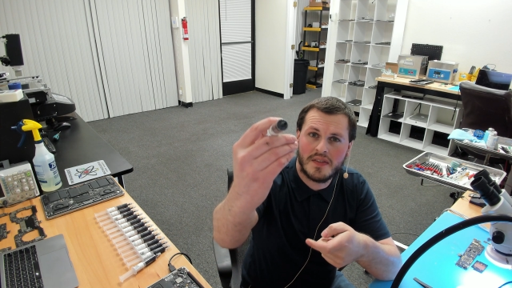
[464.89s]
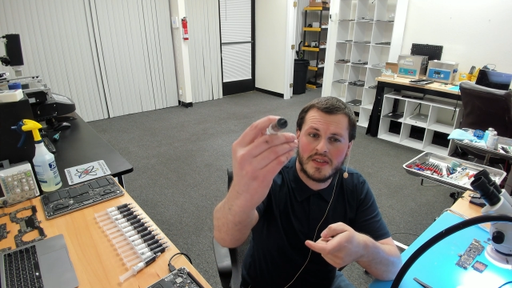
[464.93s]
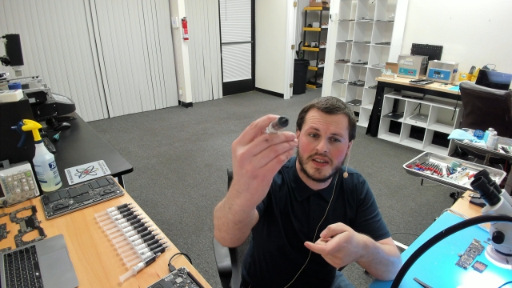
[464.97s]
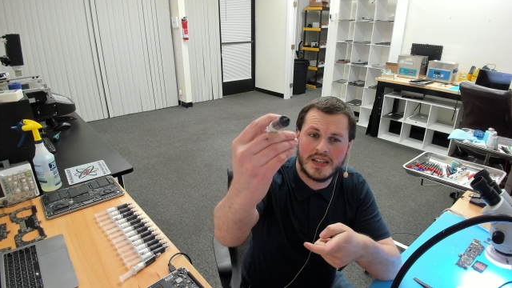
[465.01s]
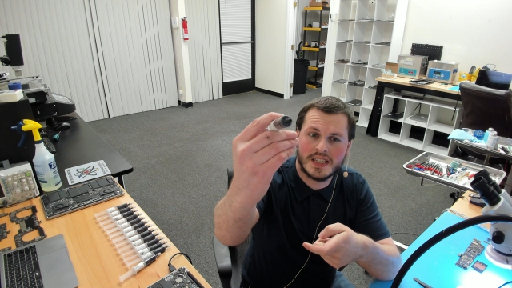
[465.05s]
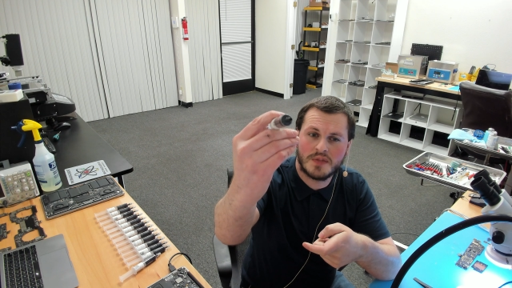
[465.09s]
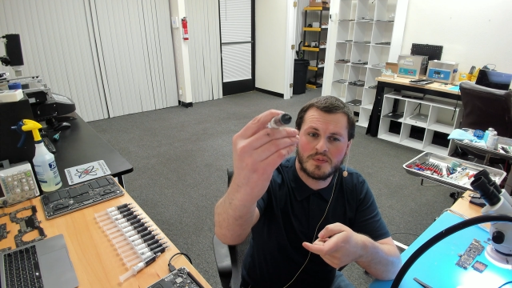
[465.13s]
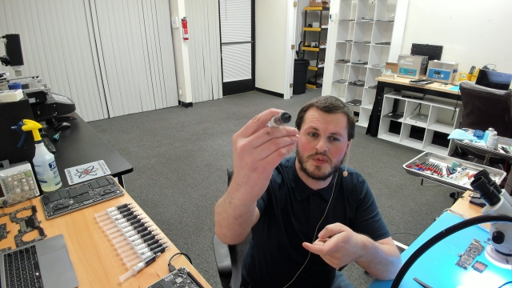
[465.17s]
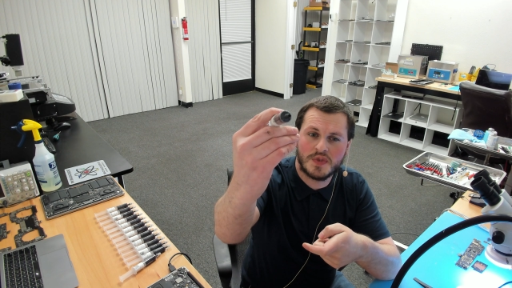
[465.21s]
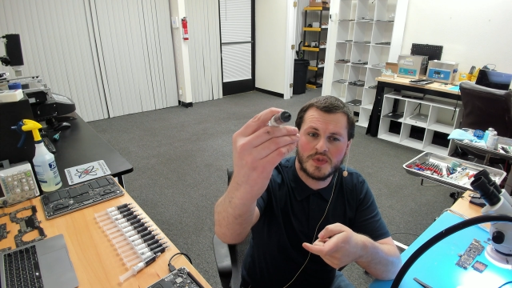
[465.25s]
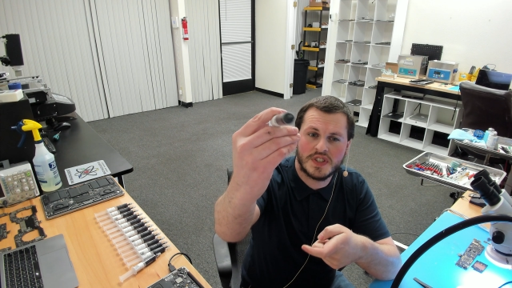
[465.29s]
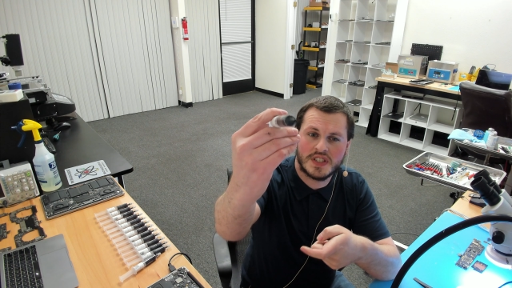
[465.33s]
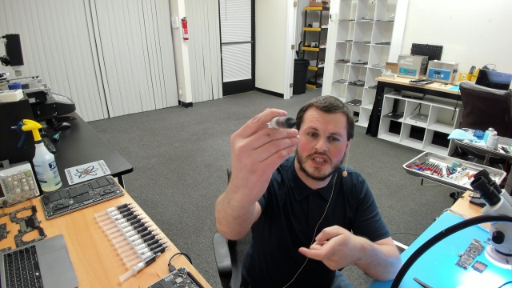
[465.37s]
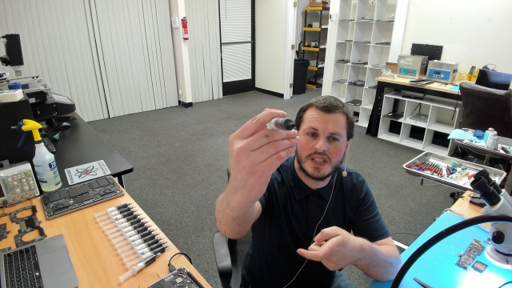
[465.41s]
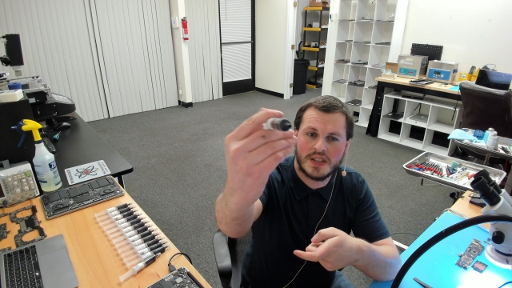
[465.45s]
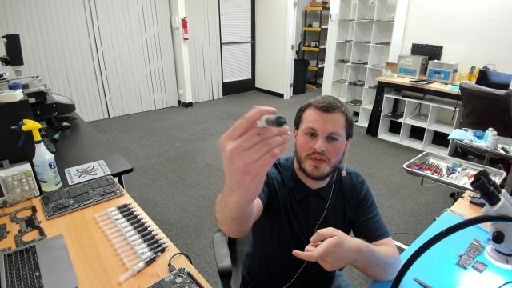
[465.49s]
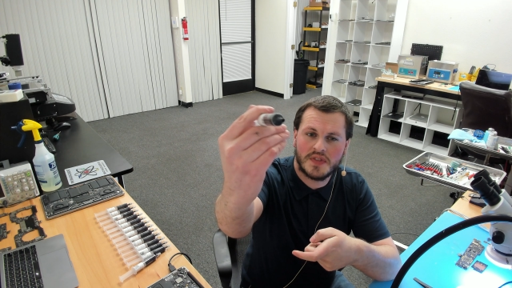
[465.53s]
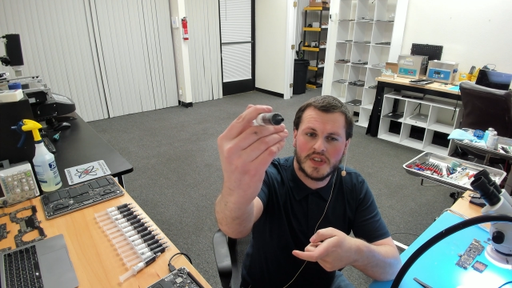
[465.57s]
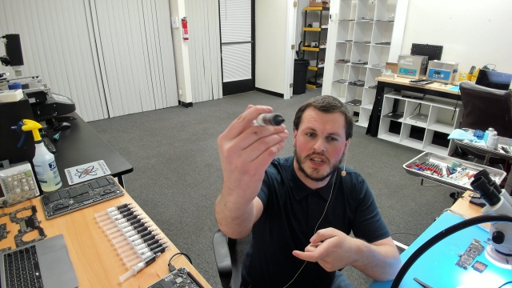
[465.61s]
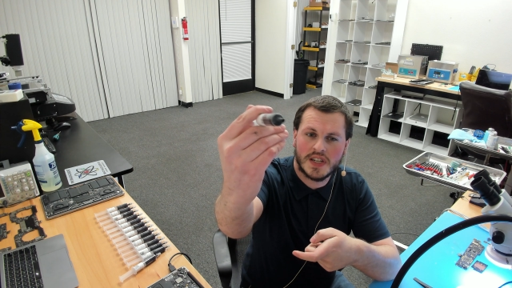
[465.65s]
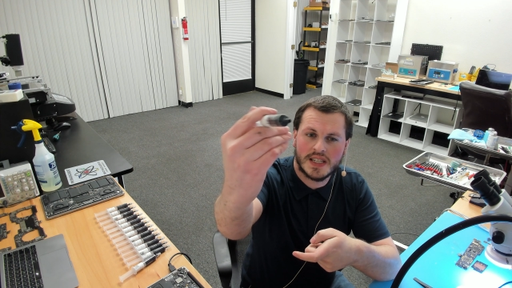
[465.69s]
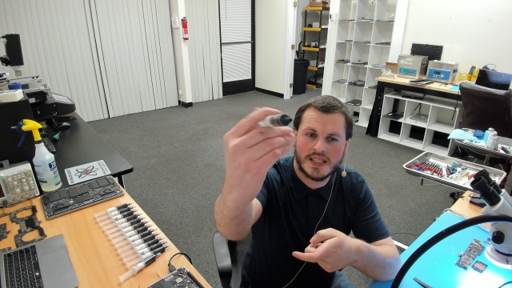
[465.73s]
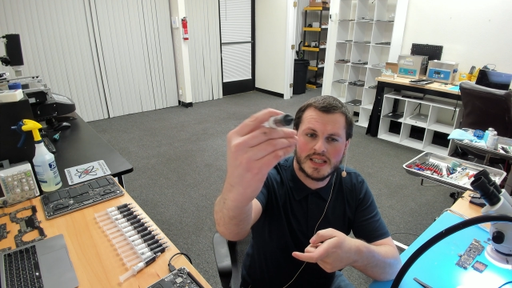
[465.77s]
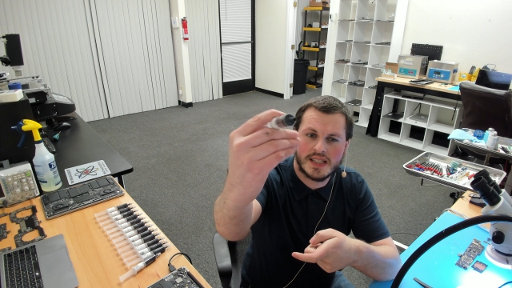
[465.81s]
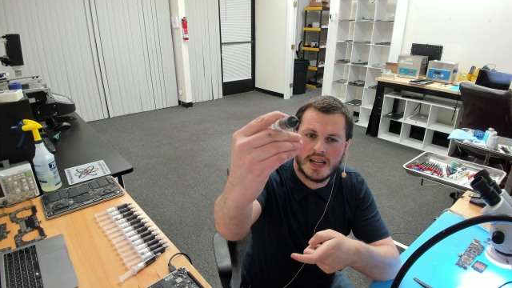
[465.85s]
a
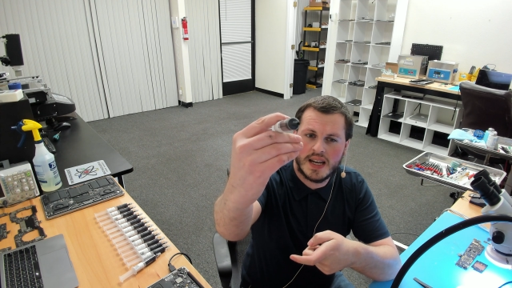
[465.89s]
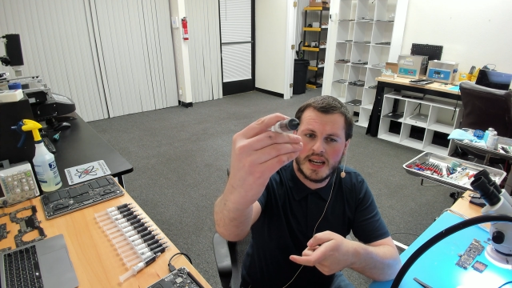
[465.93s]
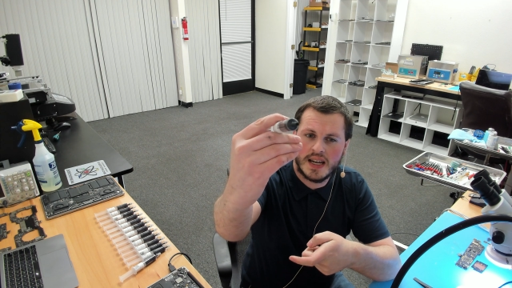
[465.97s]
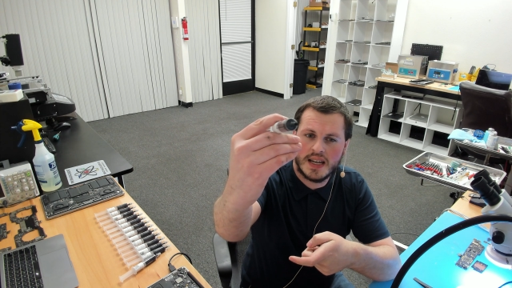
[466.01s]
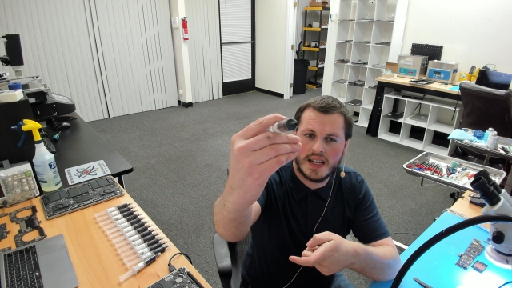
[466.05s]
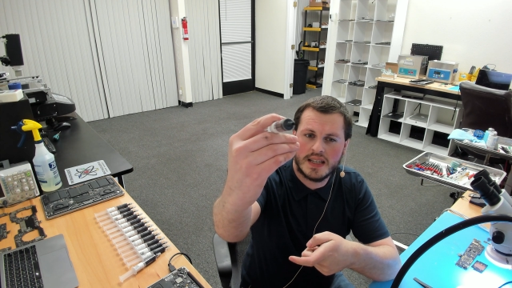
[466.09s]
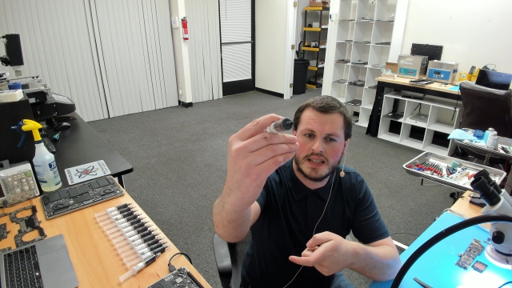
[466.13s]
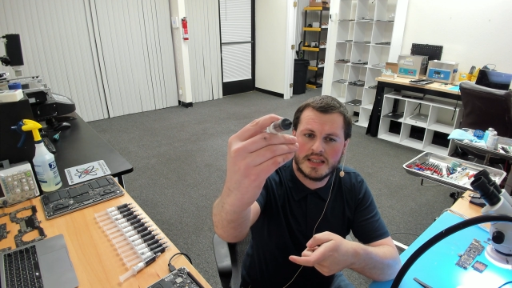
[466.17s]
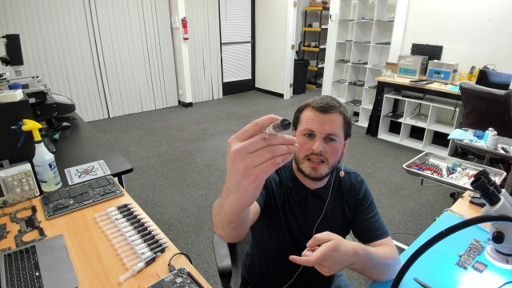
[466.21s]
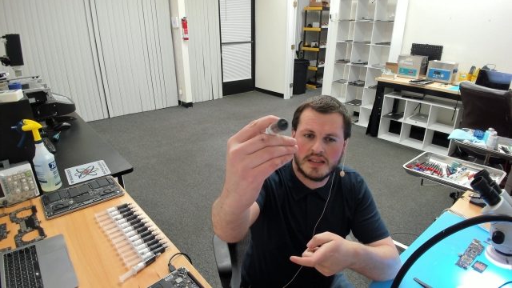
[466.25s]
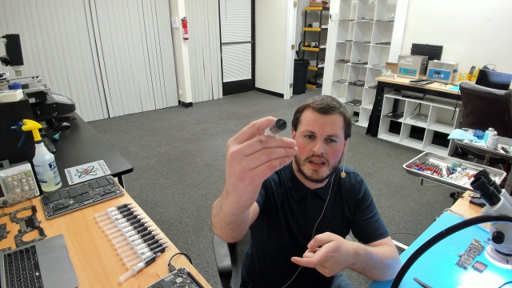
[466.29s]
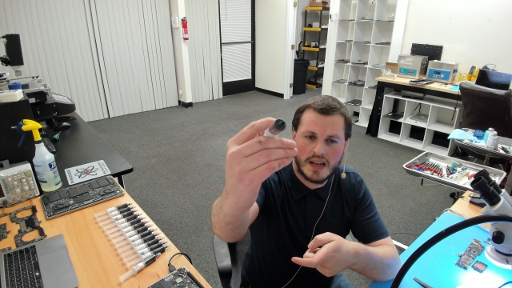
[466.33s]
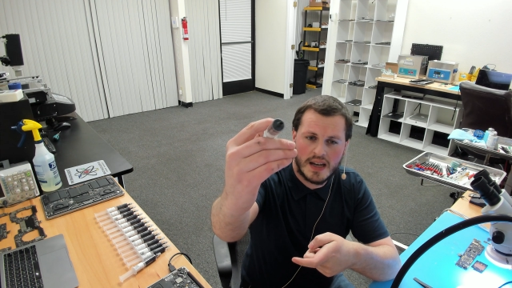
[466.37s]
specific size